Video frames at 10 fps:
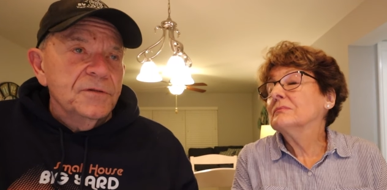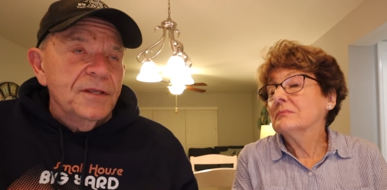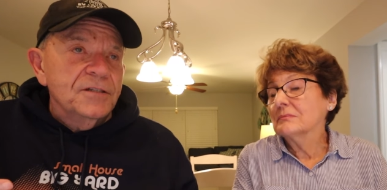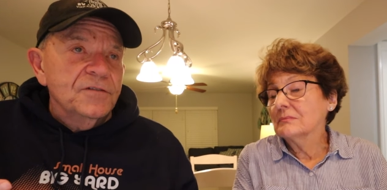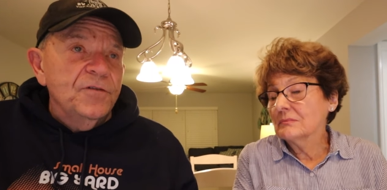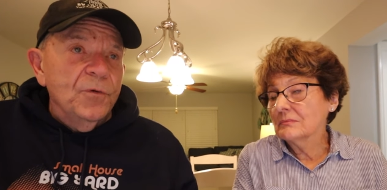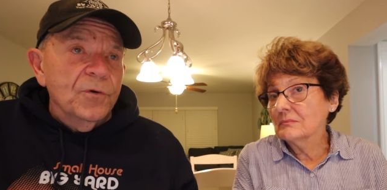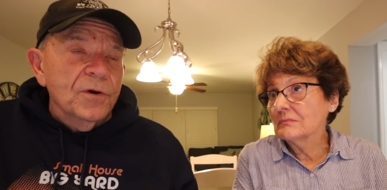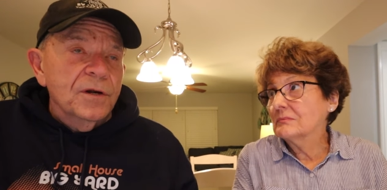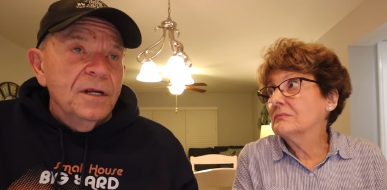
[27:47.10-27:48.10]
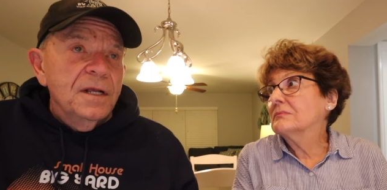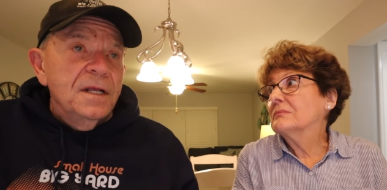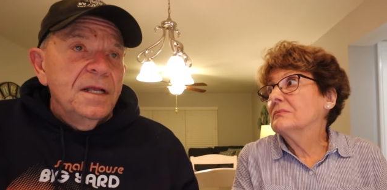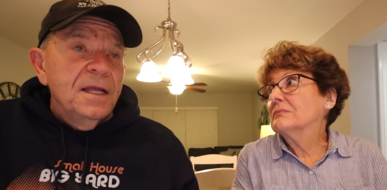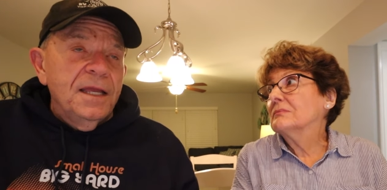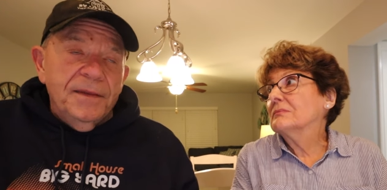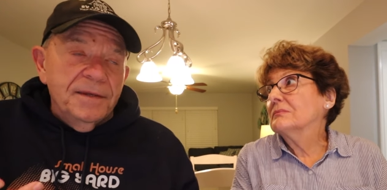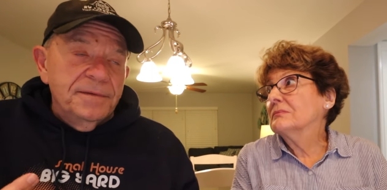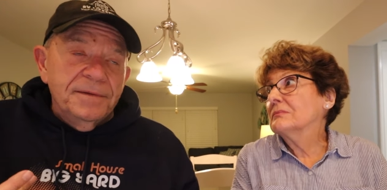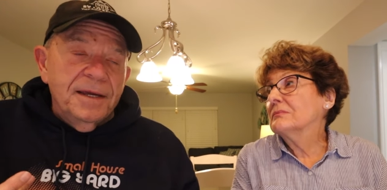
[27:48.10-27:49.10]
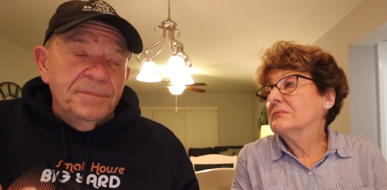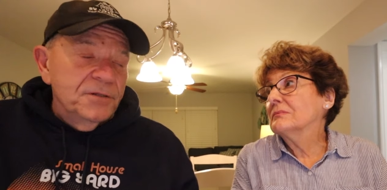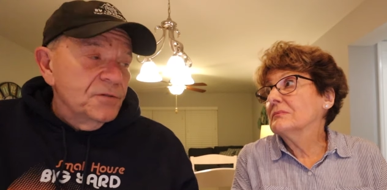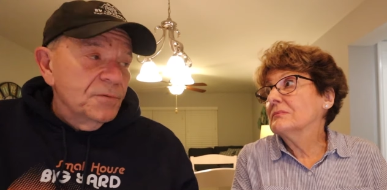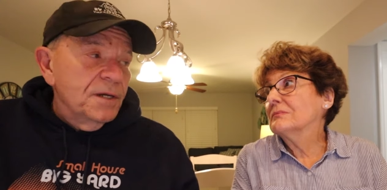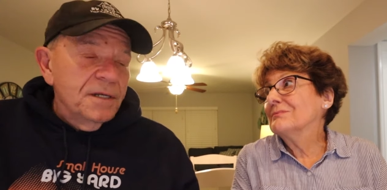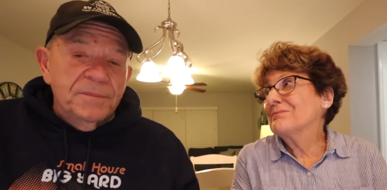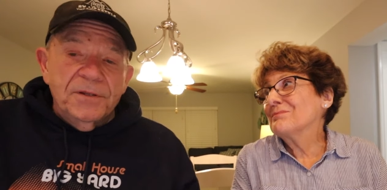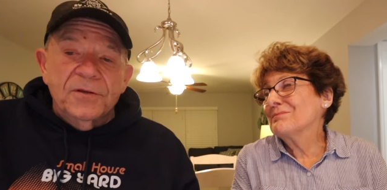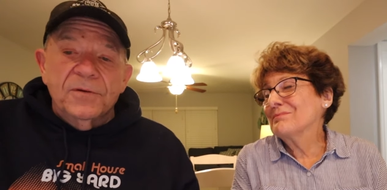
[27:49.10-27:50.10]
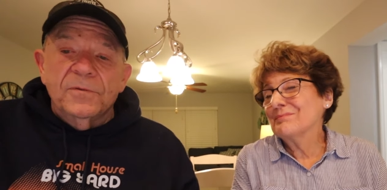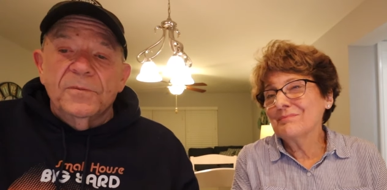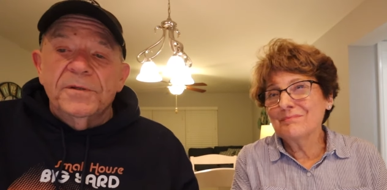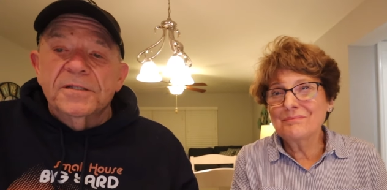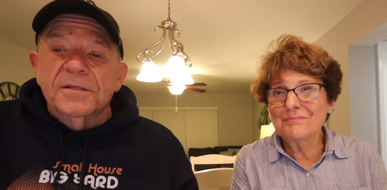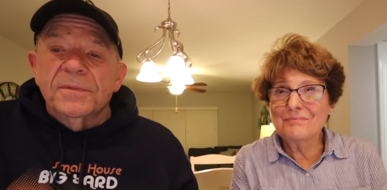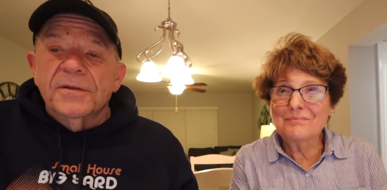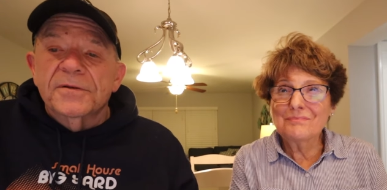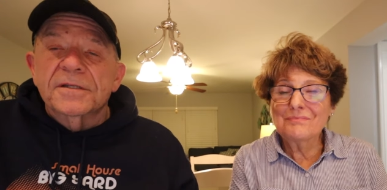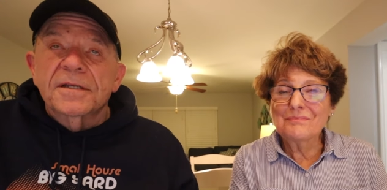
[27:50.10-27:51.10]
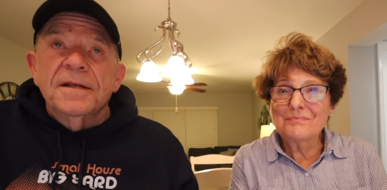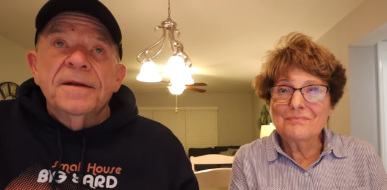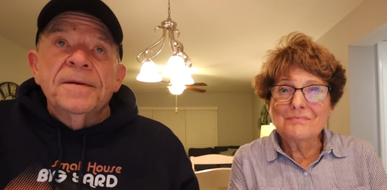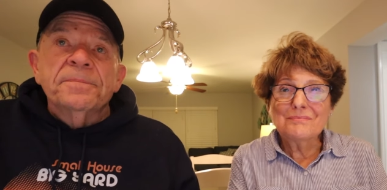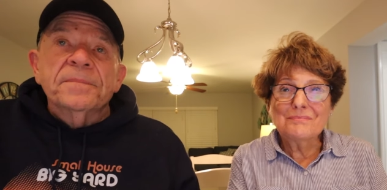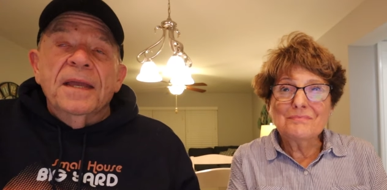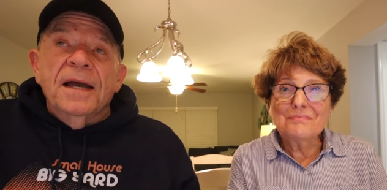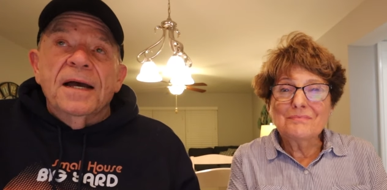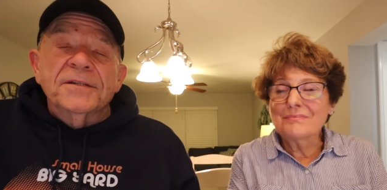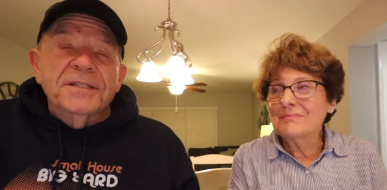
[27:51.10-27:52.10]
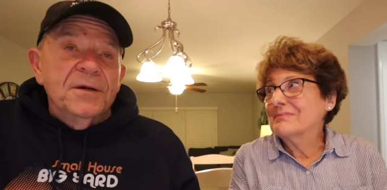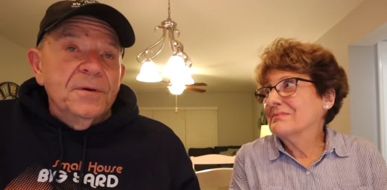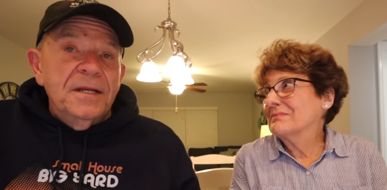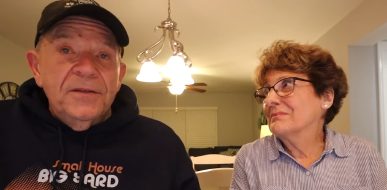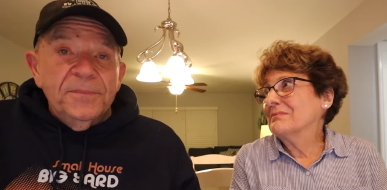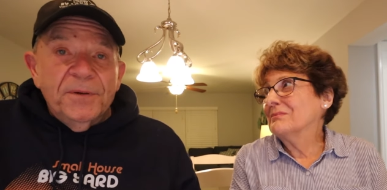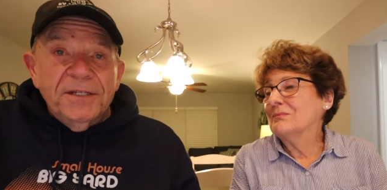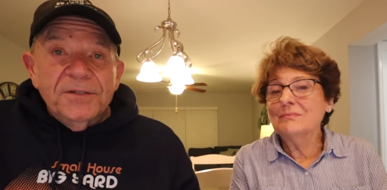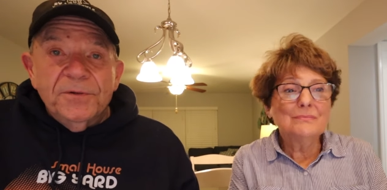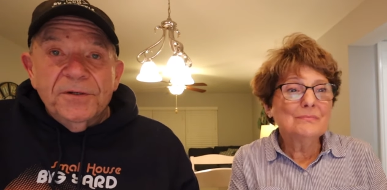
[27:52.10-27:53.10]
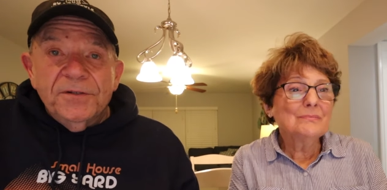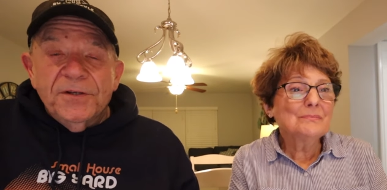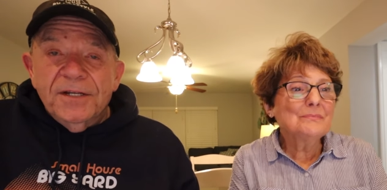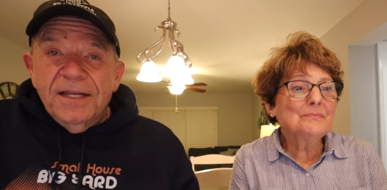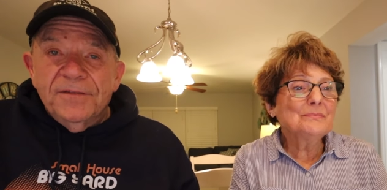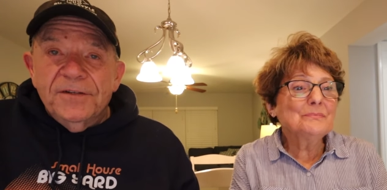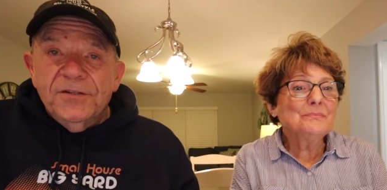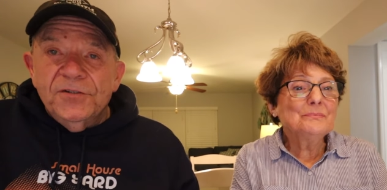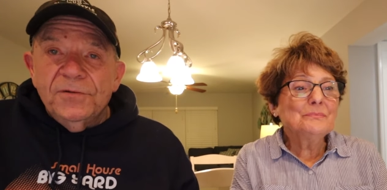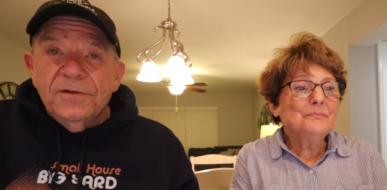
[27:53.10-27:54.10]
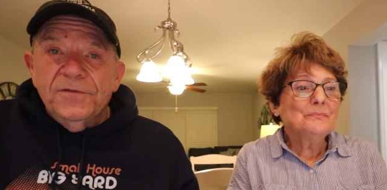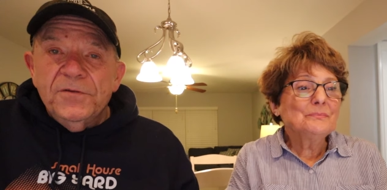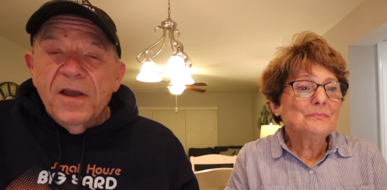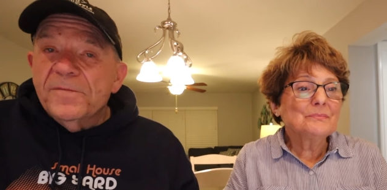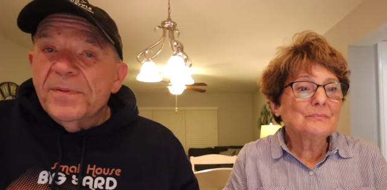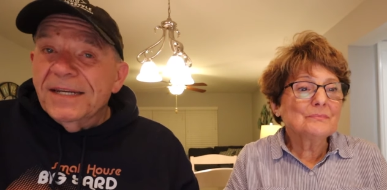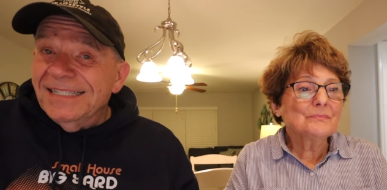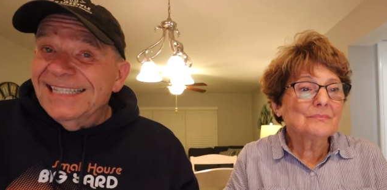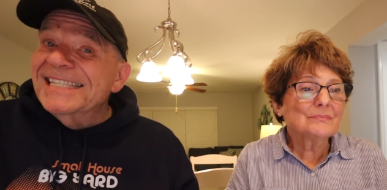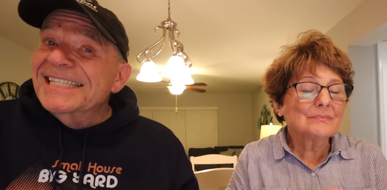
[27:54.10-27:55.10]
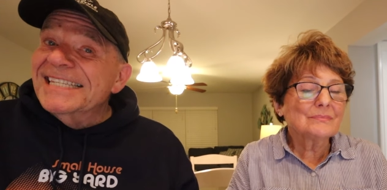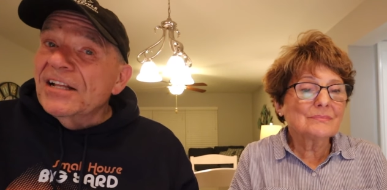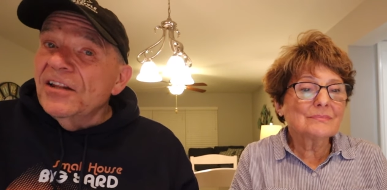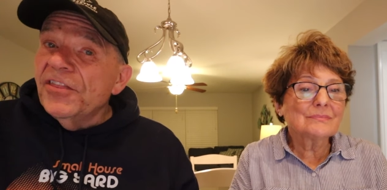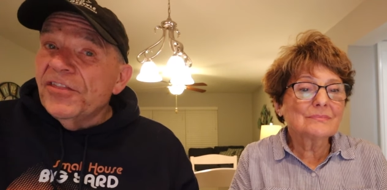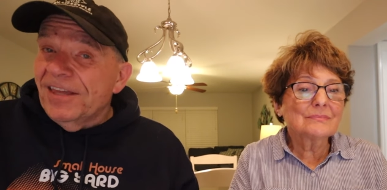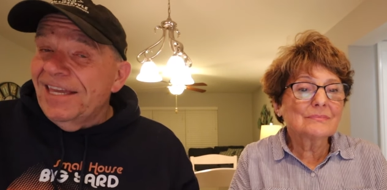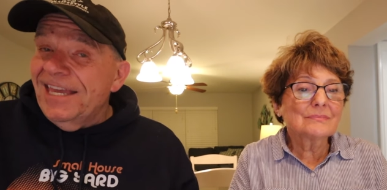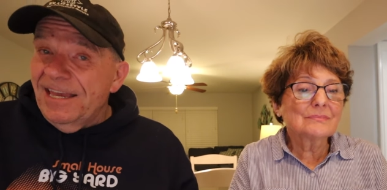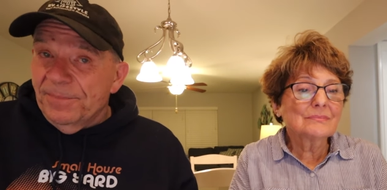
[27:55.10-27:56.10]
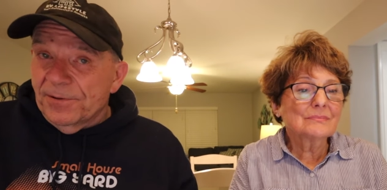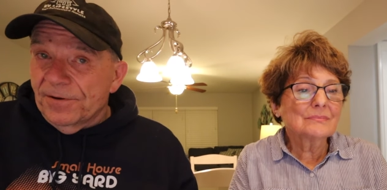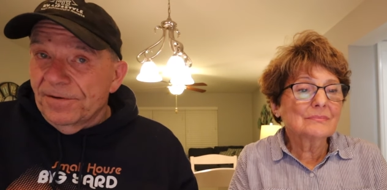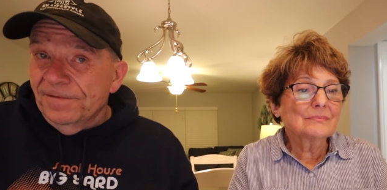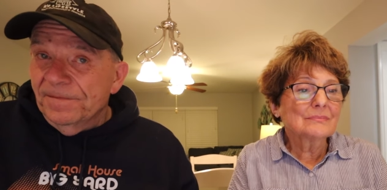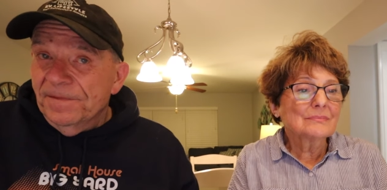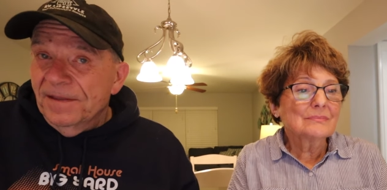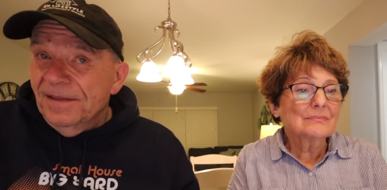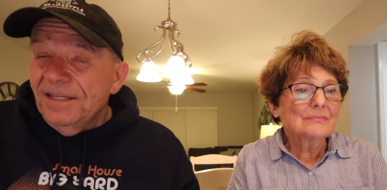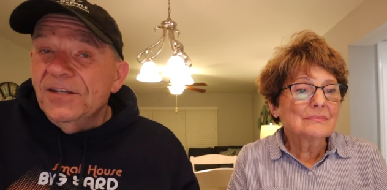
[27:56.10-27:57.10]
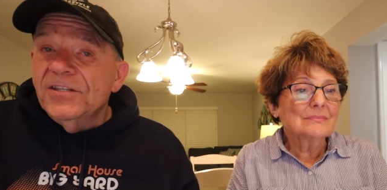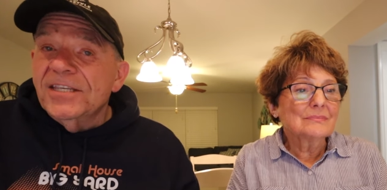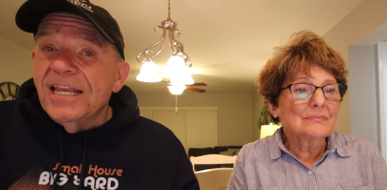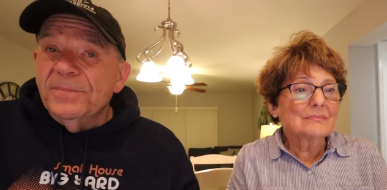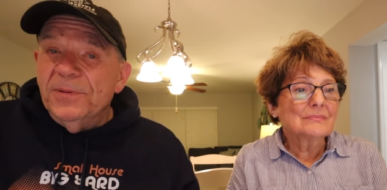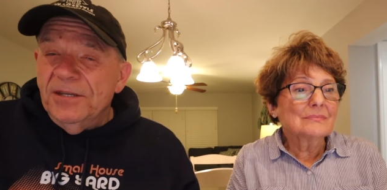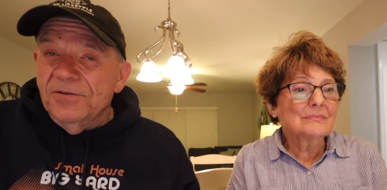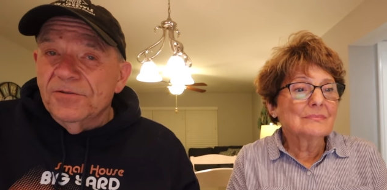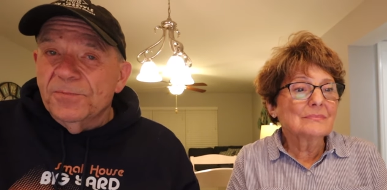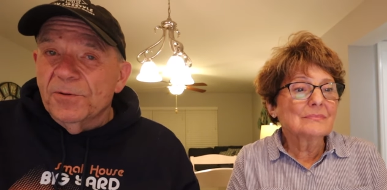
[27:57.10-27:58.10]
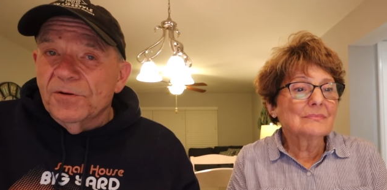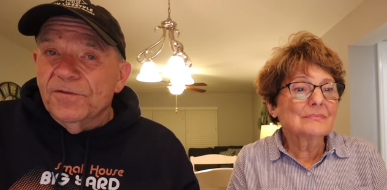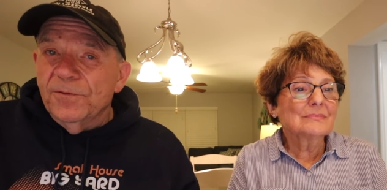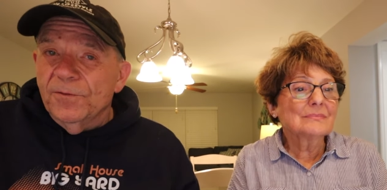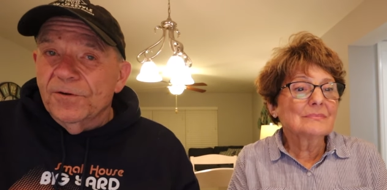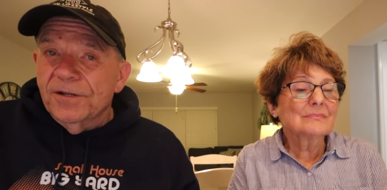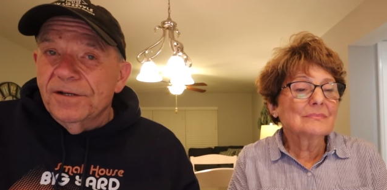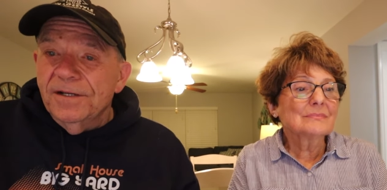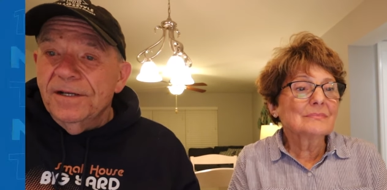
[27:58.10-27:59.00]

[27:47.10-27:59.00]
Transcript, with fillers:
Speaker 1: So that's four. And I bet you're right. I bet there will be some others. Uh, I'll tell you one other place where you're going to have an issue. If you have been a stealth camper in Saint Petersburg, Florida,